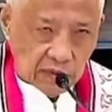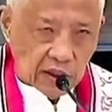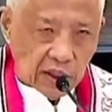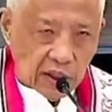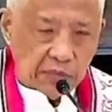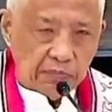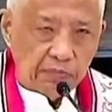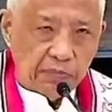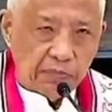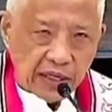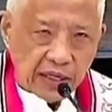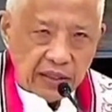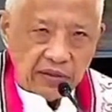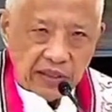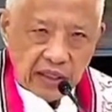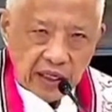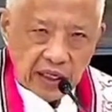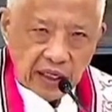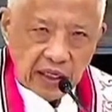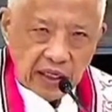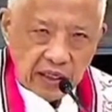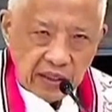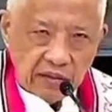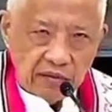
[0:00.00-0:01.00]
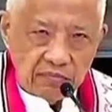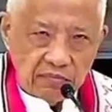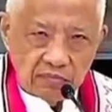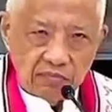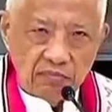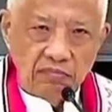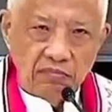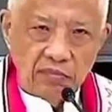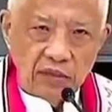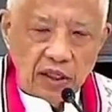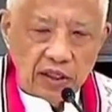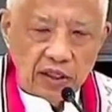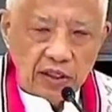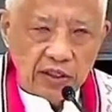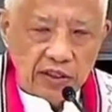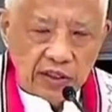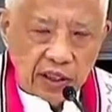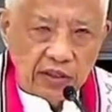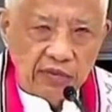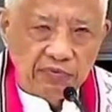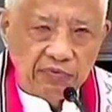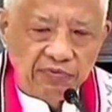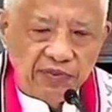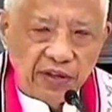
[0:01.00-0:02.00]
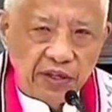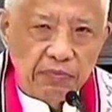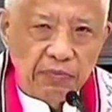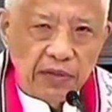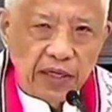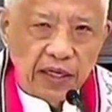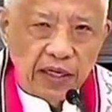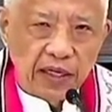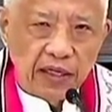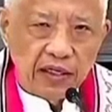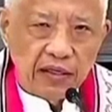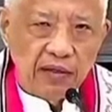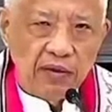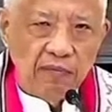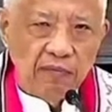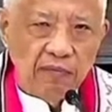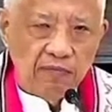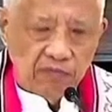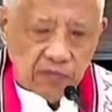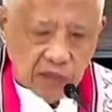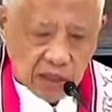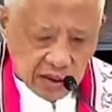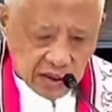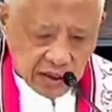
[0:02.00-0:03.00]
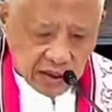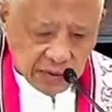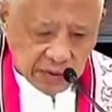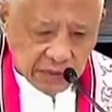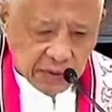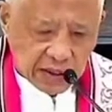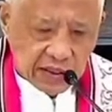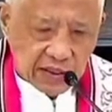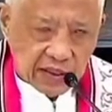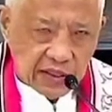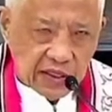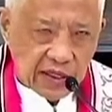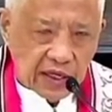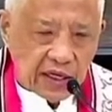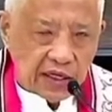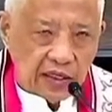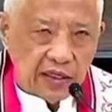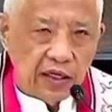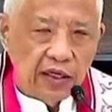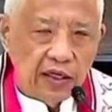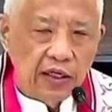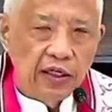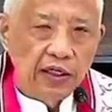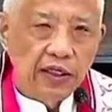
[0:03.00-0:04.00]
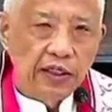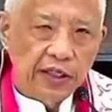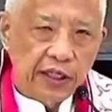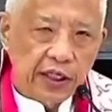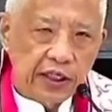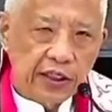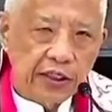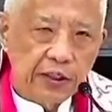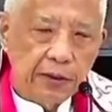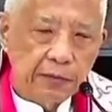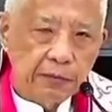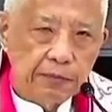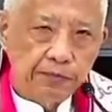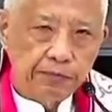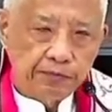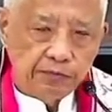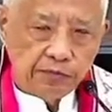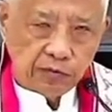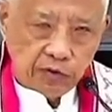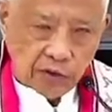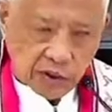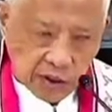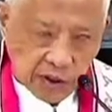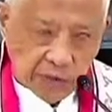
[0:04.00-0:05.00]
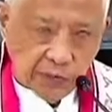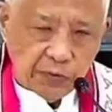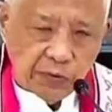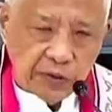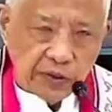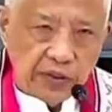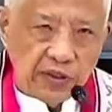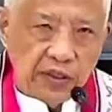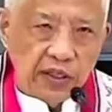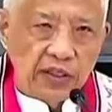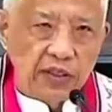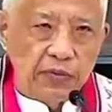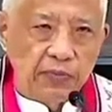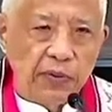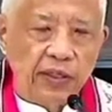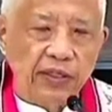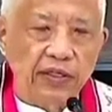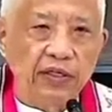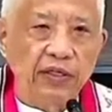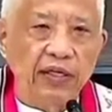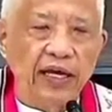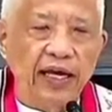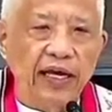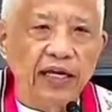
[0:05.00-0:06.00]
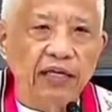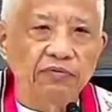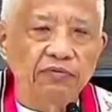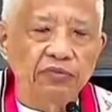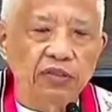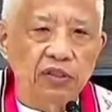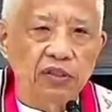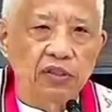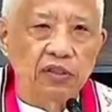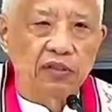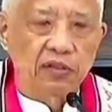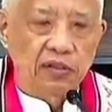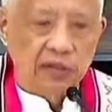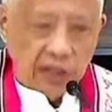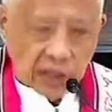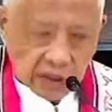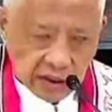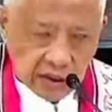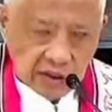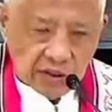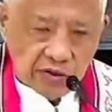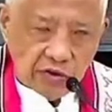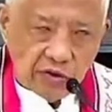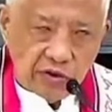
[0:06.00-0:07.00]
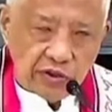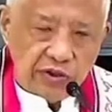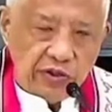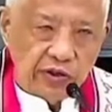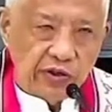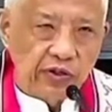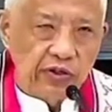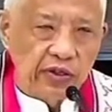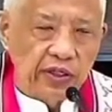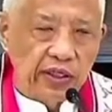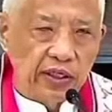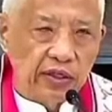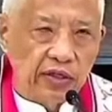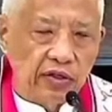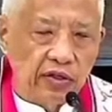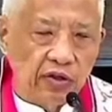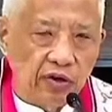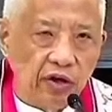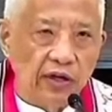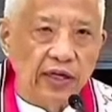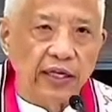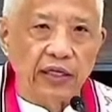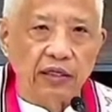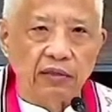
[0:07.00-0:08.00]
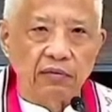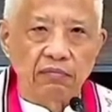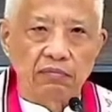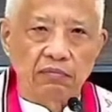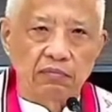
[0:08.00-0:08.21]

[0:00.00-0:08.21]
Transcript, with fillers: And martyrs, as Saint Fabian and Sebastian did, give witness by their lives. That is also our calling.